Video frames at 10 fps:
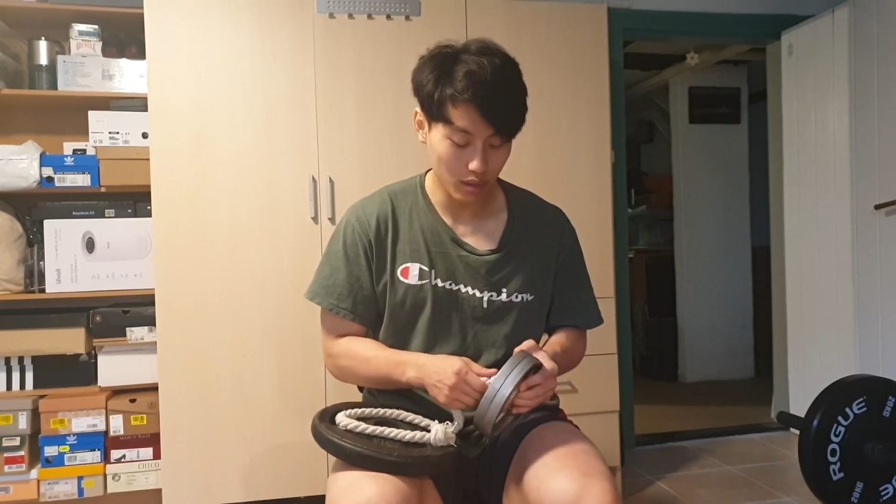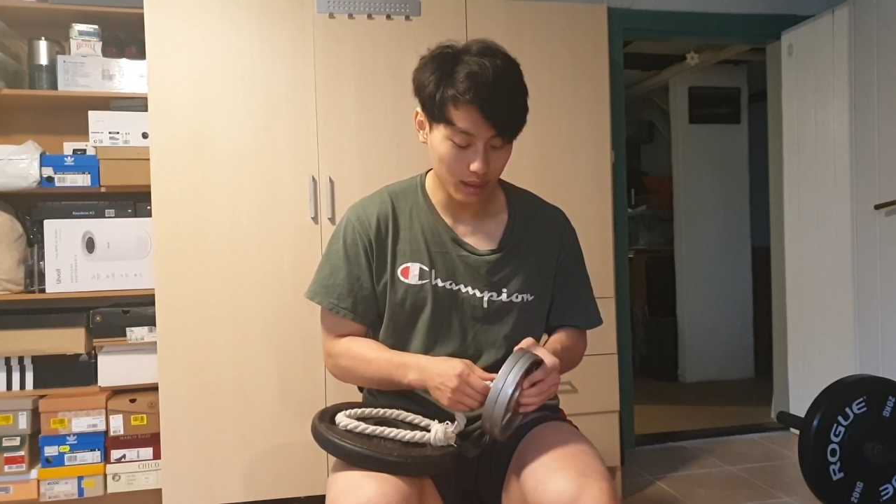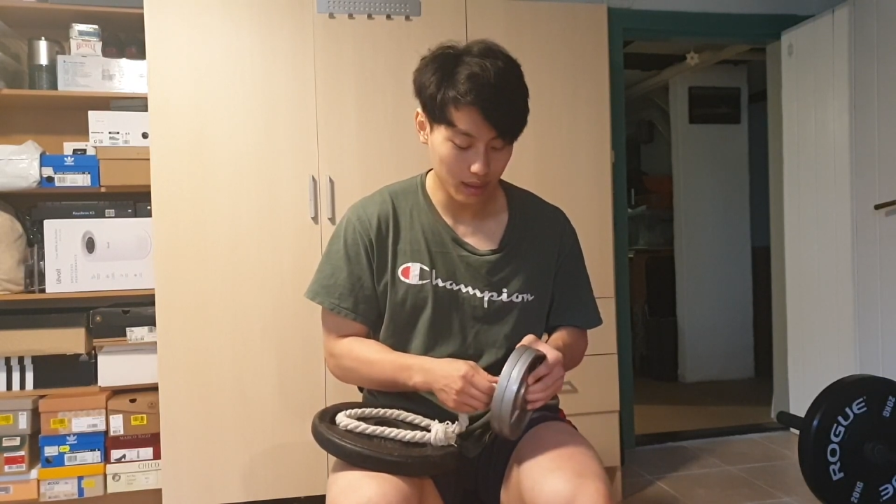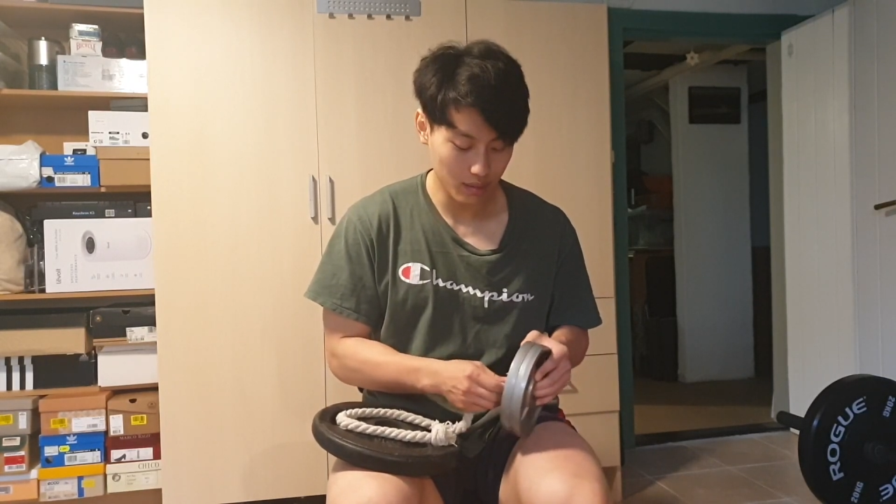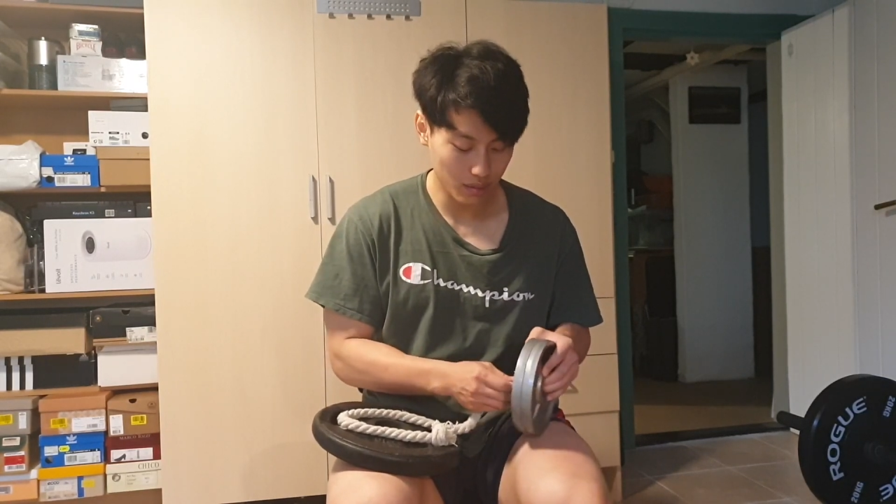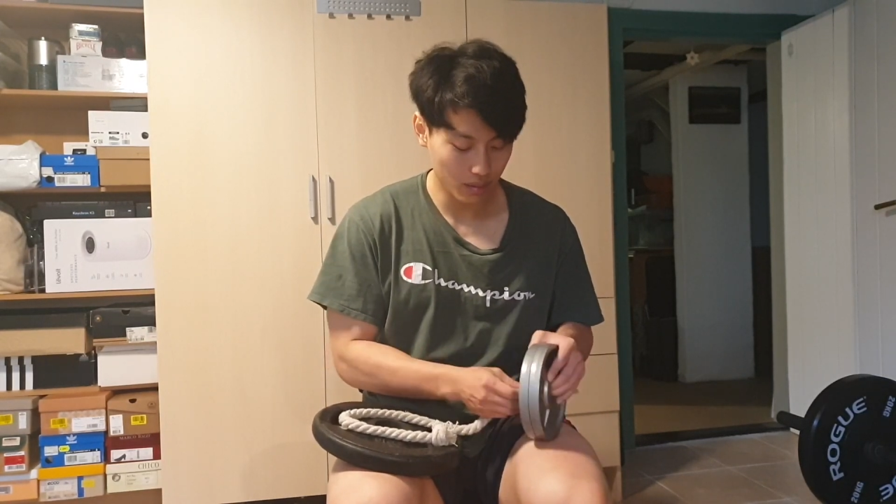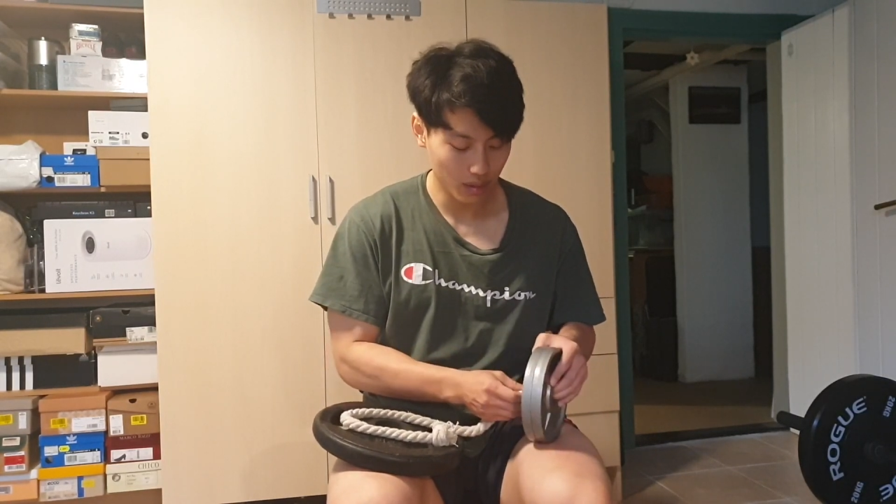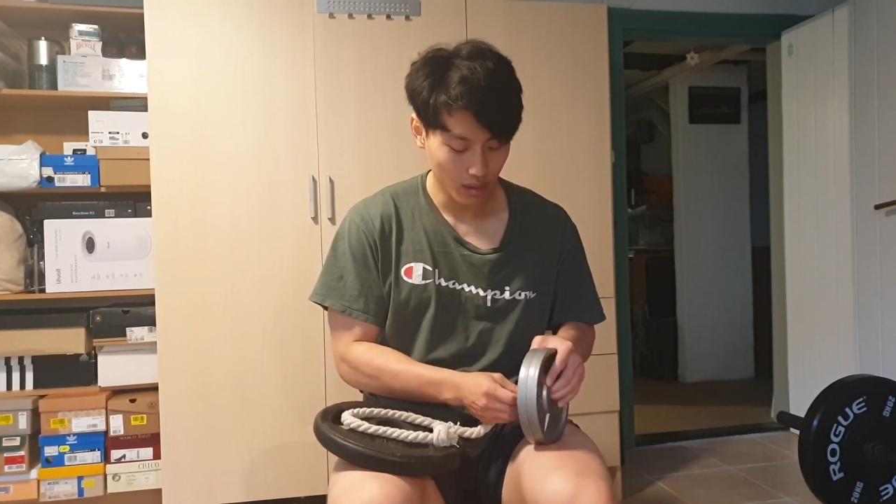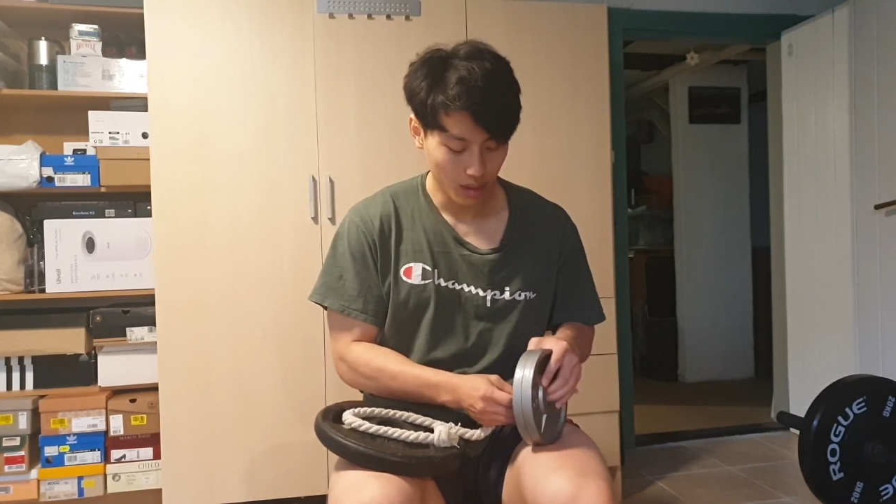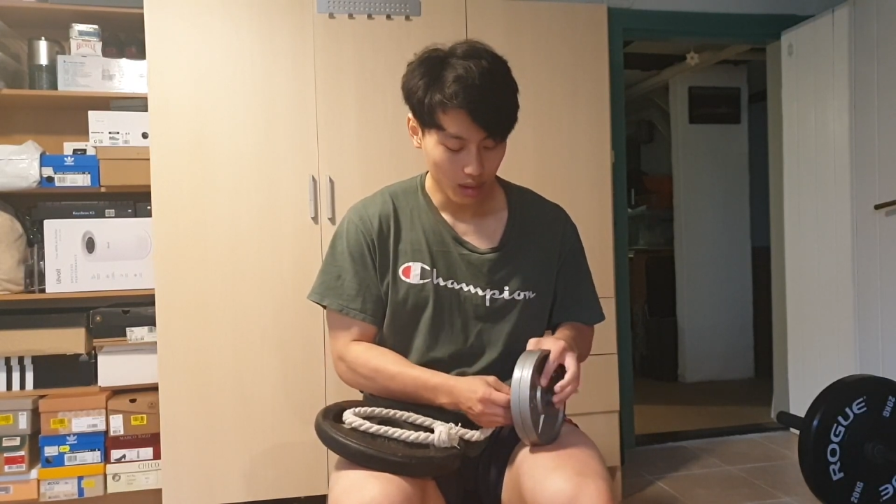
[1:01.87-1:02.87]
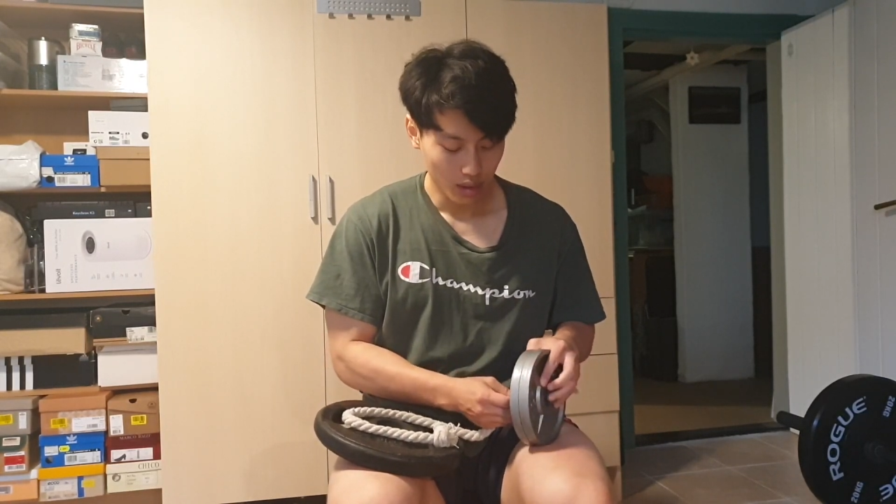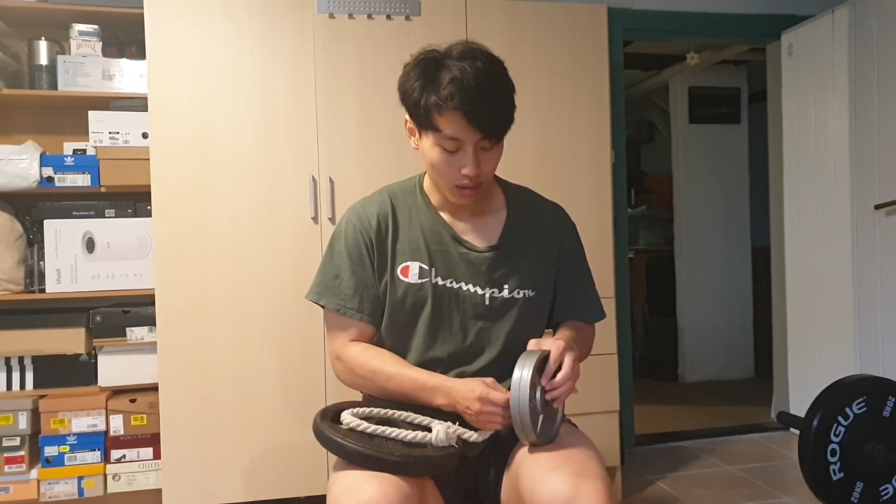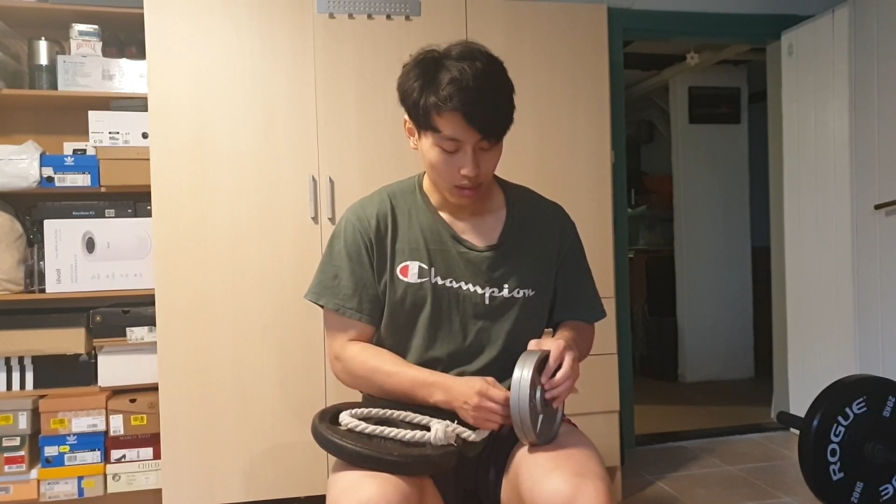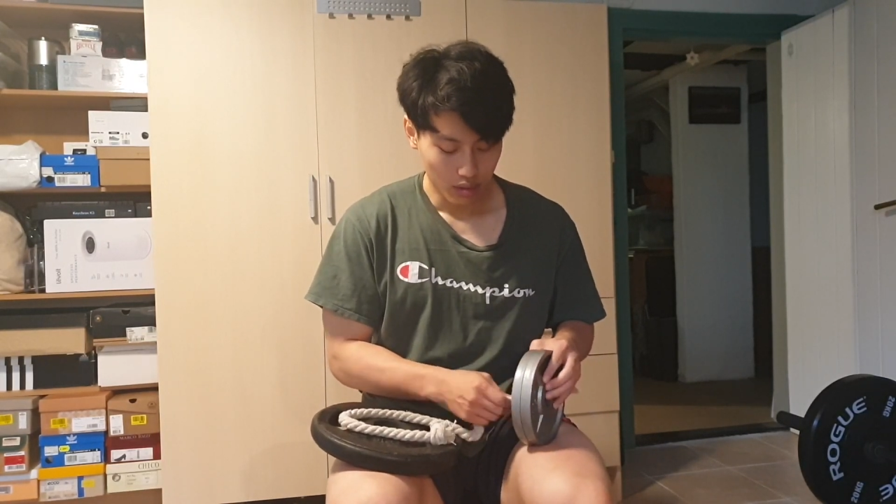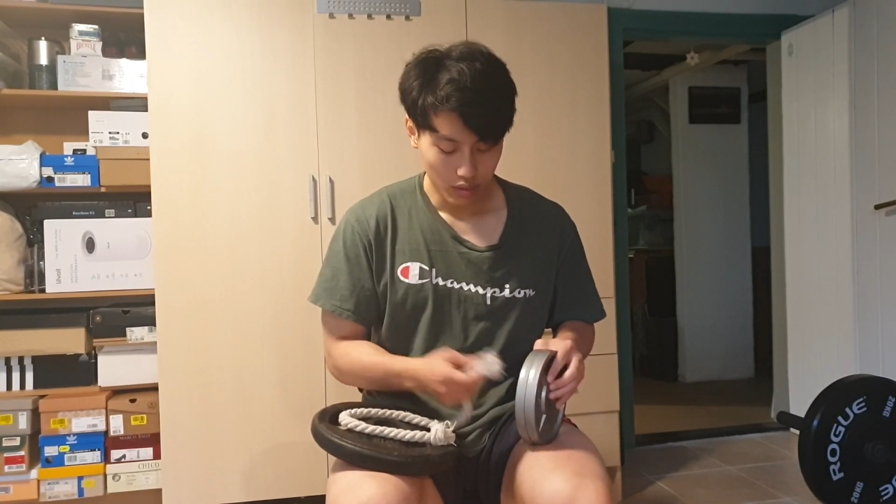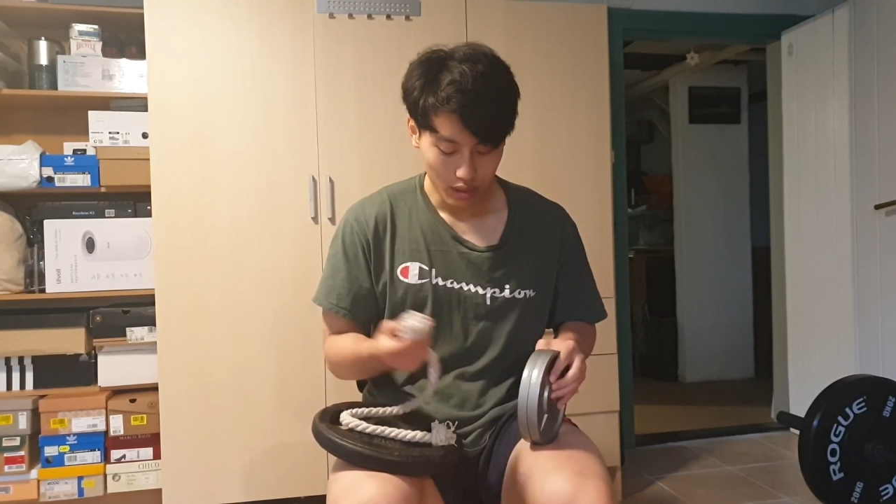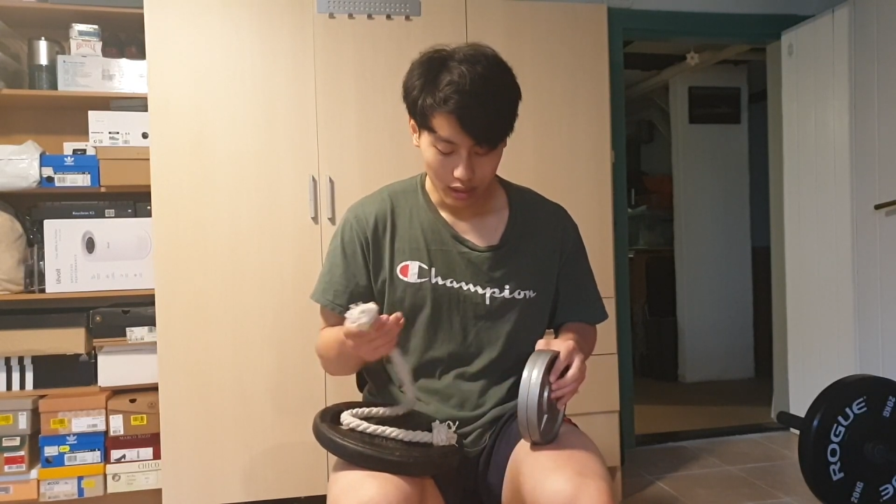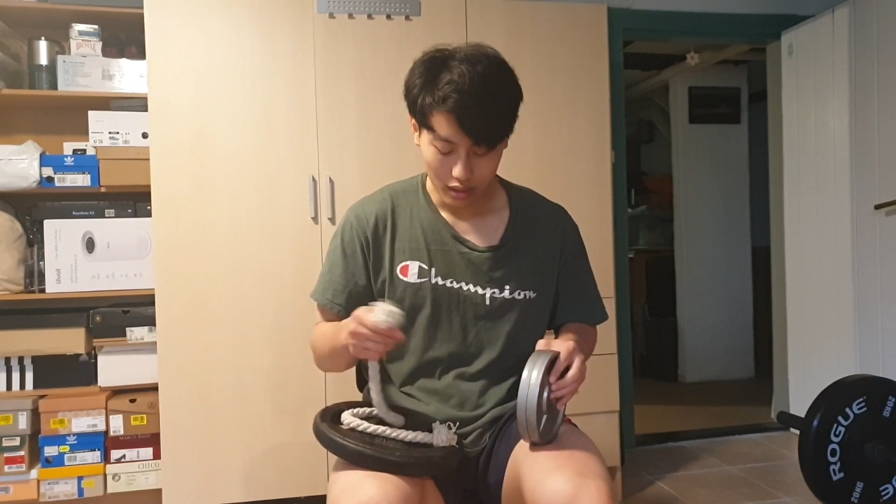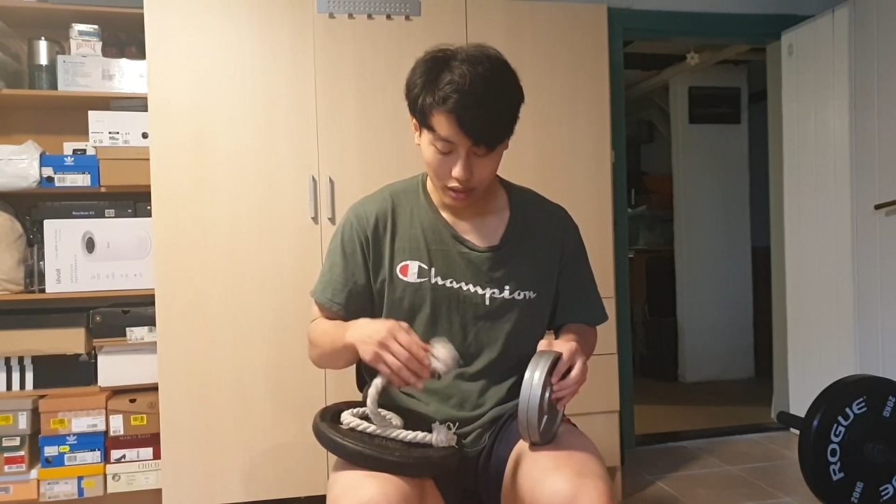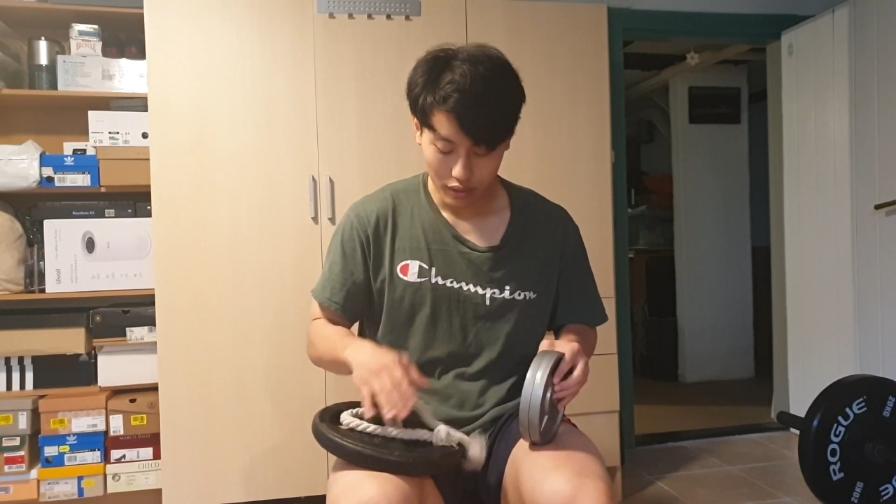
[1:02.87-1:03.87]
I guess. So yeah,
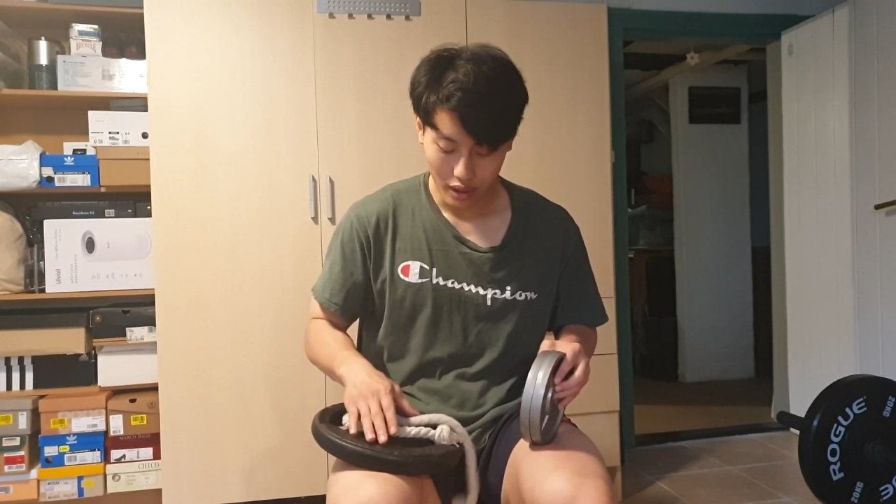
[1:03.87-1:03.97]
then if you